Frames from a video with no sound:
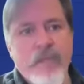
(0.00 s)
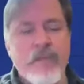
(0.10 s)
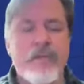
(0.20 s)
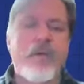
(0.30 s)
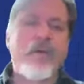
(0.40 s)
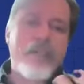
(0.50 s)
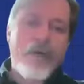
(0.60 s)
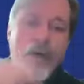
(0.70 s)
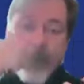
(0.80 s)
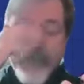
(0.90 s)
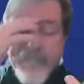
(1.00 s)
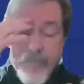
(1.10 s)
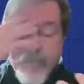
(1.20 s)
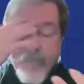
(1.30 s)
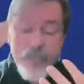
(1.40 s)
So our
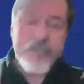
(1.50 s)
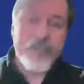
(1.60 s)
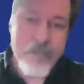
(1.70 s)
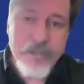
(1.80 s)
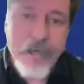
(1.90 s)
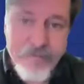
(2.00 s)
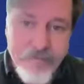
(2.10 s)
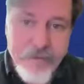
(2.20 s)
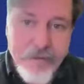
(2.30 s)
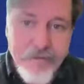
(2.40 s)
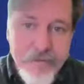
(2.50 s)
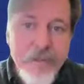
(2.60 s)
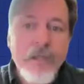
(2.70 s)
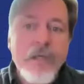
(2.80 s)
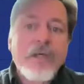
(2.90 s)
acceleration side of things,
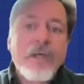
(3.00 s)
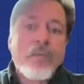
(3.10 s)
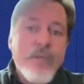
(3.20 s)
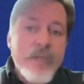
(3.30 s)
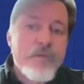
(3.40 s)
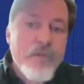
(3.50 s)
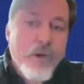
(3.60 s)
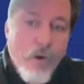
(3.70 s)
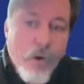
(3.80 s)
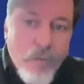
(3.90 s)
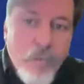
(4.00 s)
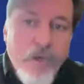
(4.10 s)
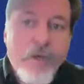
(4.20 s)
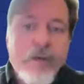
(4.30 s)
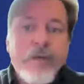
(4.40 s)
we use the
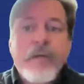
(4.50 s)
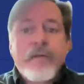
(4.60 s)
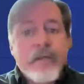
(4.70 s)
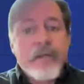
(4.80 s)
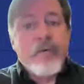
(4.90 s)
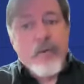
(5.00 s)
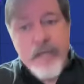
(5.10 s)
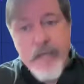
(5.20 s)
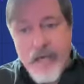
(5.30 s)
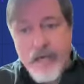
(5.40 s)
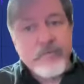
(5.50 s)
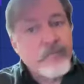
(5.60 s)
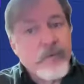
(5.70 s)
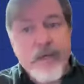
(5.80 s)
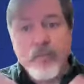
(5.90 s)
hardware that you already have,
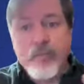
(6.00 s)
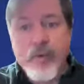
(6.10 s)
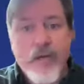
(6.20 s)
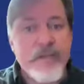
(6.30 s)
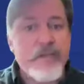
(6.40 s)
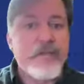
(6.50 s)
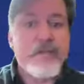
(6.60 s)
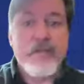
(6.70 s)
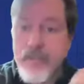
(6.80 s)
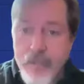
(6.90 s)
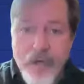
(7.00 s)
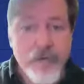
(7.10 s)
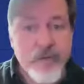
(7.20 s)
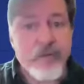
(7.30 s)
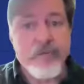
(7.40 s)
idle processes, spare
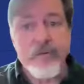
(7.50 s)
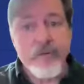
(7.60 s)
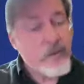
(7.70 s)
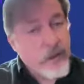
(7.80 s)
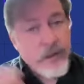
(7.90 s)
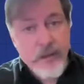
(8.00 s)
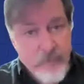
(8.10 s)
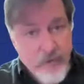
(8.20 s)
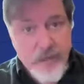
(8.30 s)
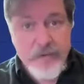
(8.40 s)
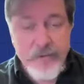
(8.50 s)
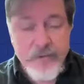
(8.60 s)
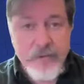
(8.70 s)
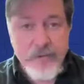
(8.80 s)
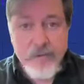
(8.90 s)
servers, even cloud
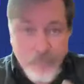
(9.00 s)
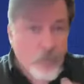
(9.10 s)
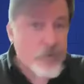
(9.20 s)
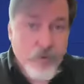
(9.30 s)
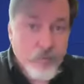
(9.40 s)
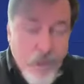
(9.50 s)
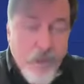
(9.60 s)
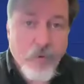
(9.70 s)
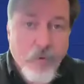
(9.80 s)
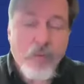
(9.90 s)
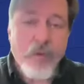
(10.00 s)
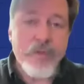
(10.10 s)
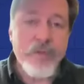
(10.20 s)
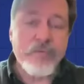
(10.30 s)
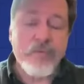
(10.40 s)
instances. Of course, you can buy more hardware
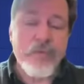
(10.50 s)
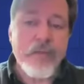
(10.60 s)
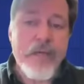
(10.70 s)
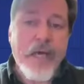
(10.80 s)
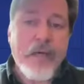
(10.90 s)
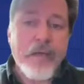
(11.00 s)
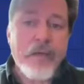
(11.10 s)
too if you need that.